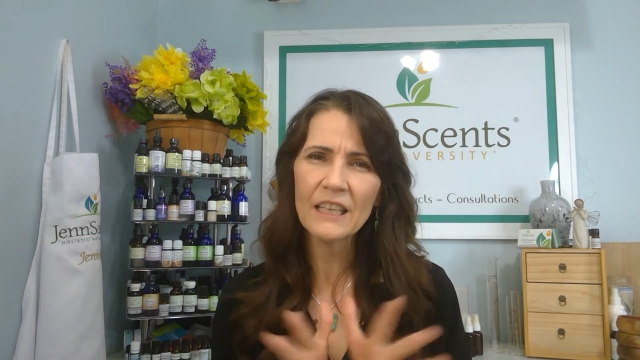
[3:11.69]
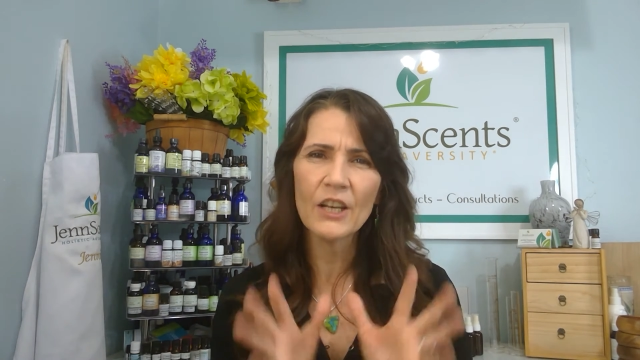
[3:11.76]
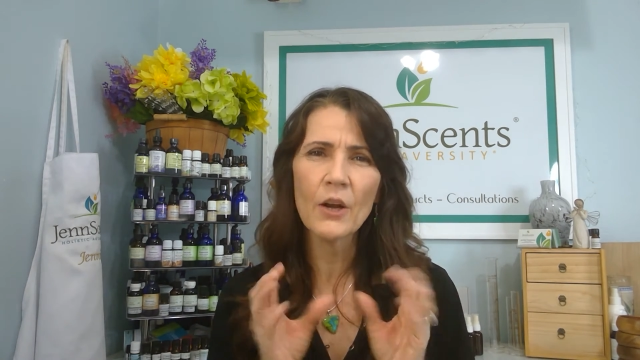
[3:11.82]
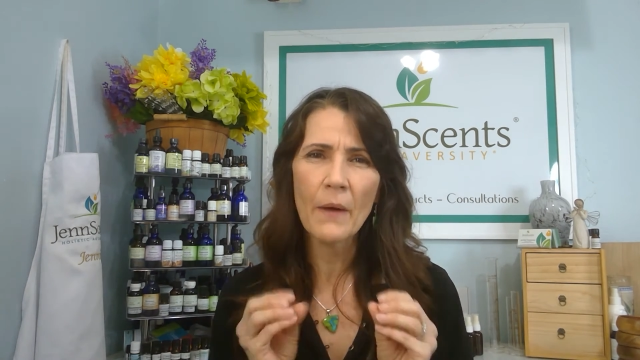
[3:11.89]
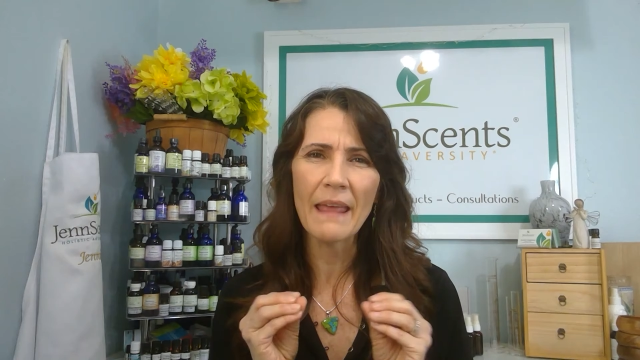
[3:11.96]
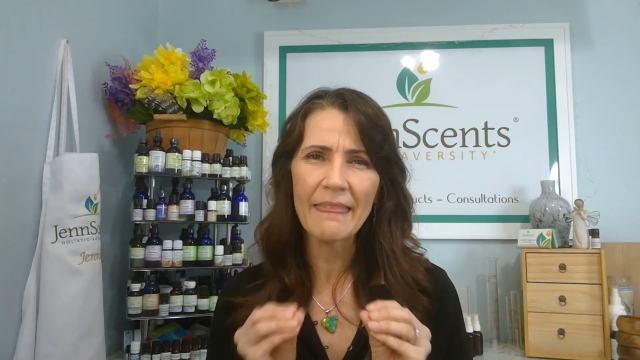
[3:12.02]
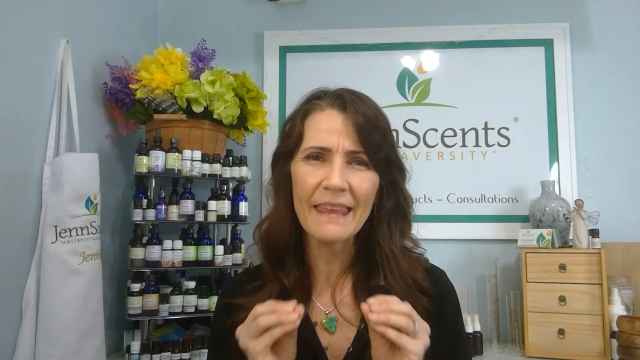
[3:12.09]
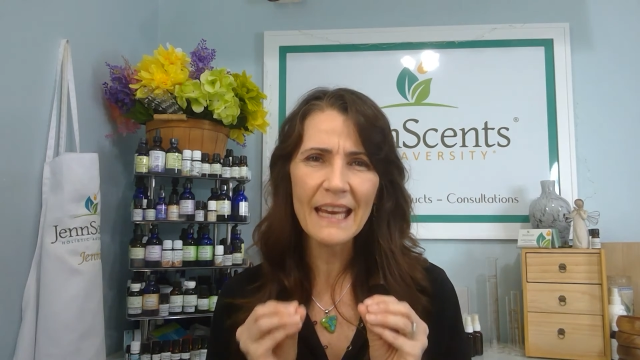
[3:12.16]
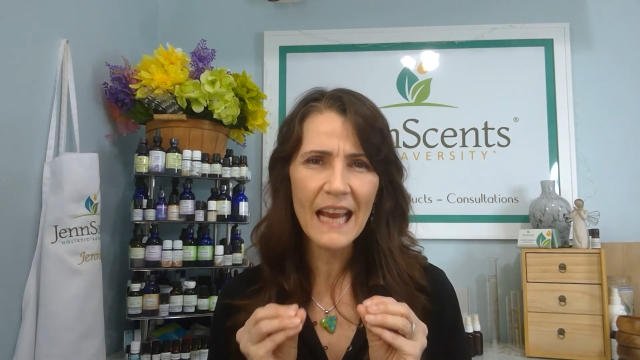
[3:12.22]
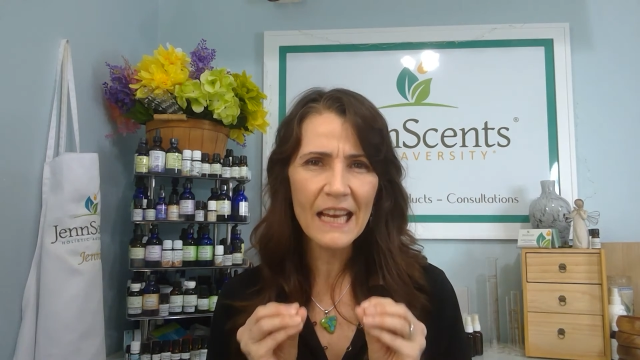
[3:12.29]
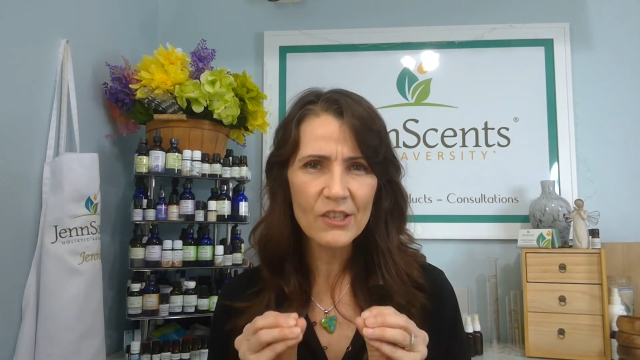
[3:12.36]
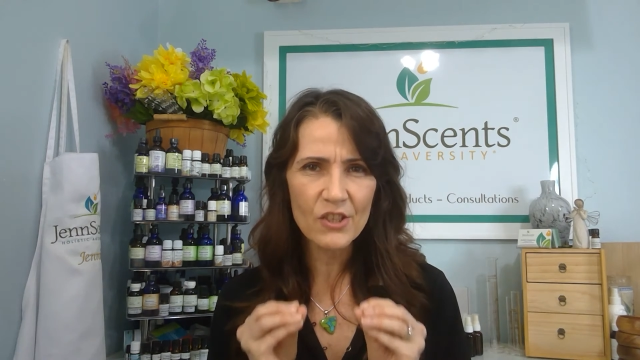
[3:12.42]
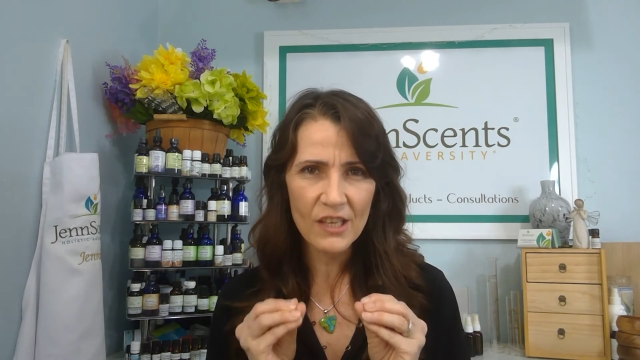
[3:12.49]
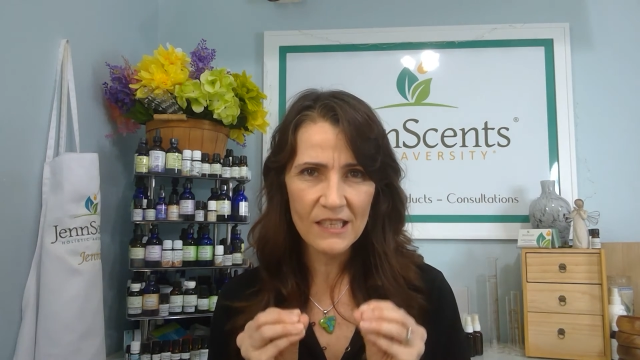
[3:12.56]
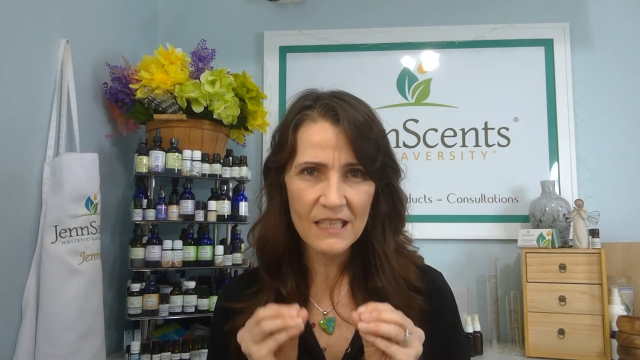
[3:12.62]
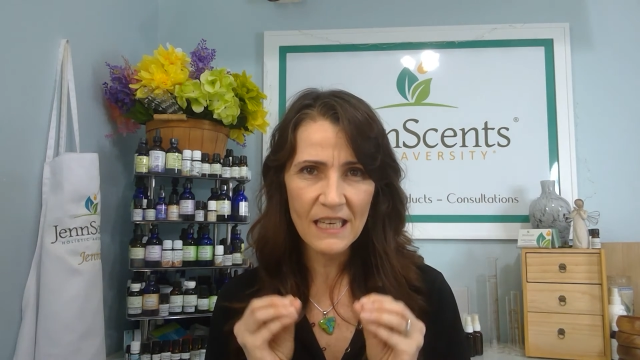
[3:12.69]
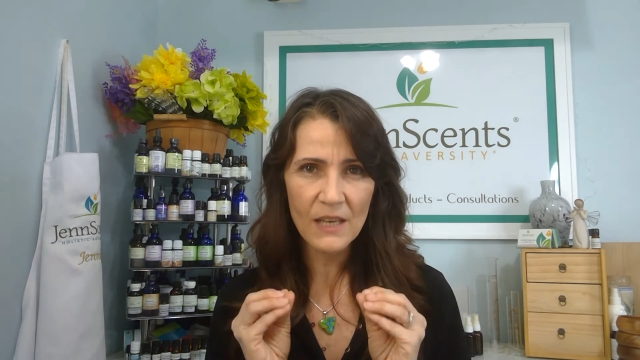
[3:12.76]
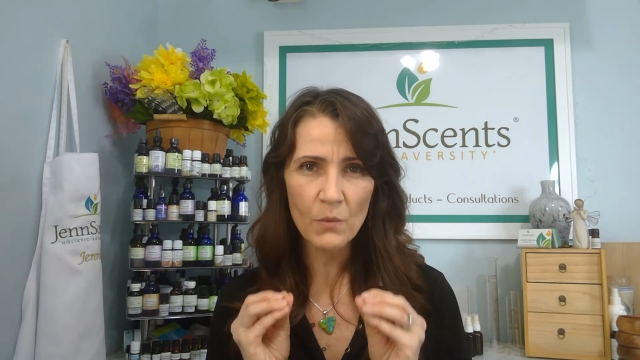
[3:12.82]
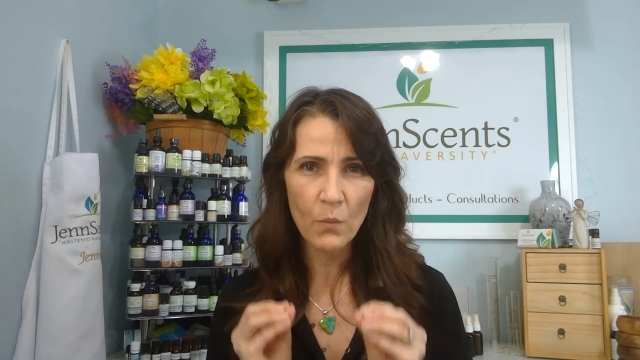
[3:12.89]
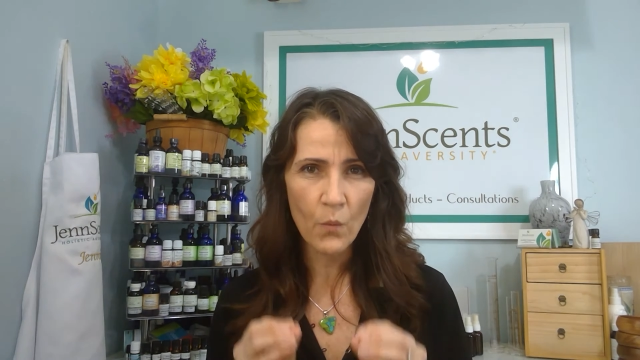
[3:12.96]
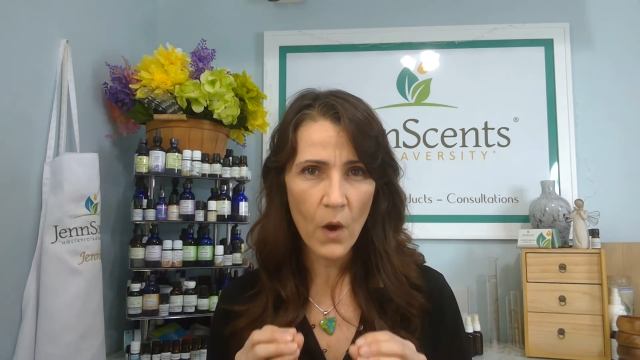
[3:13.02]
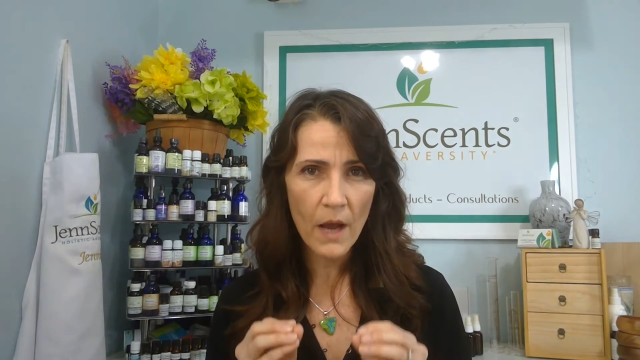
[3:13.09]
you know, I think I just
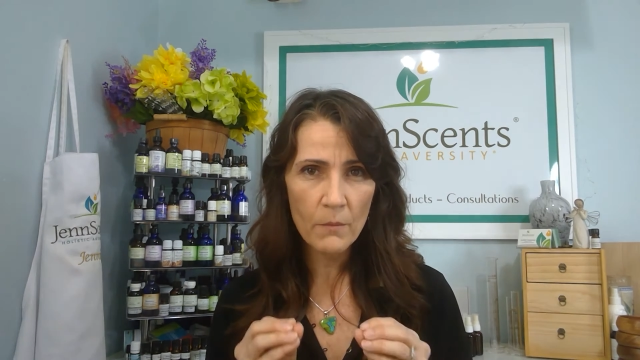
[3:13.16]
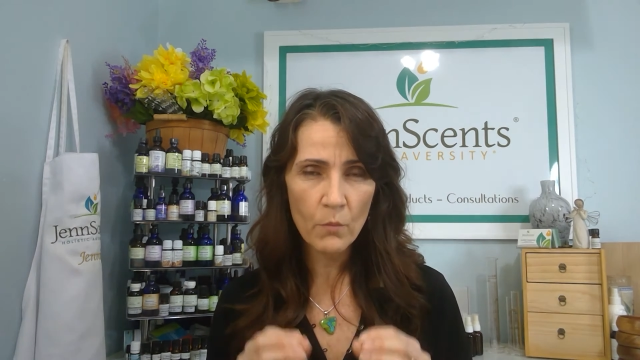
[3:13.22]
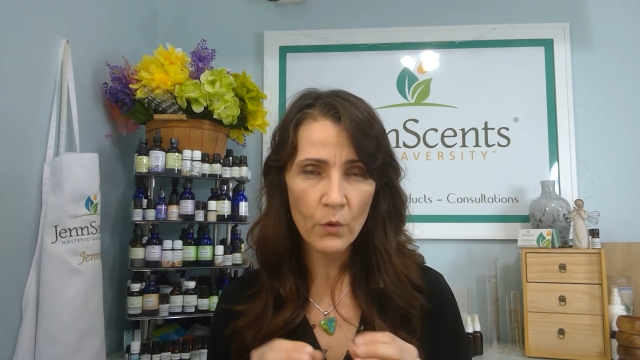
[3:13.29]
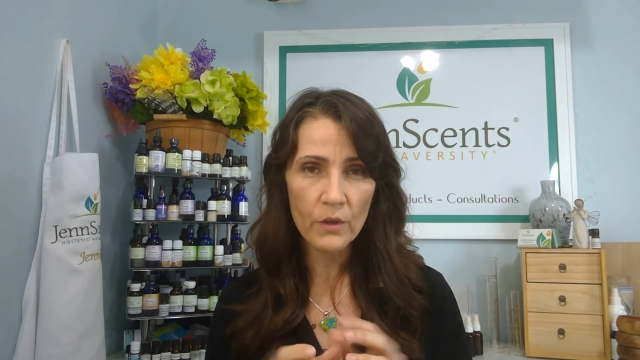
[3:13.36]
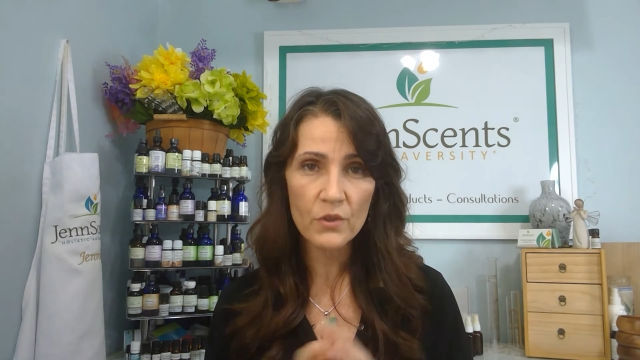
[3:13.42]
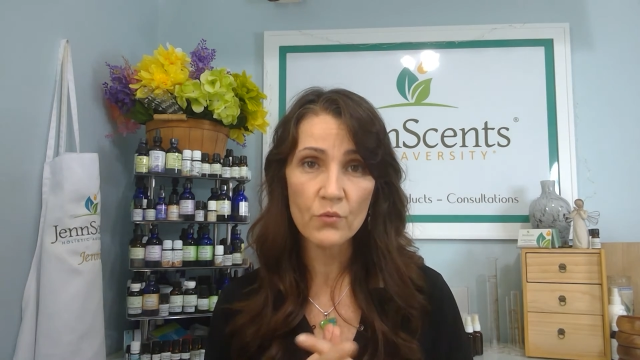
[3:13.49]
need one more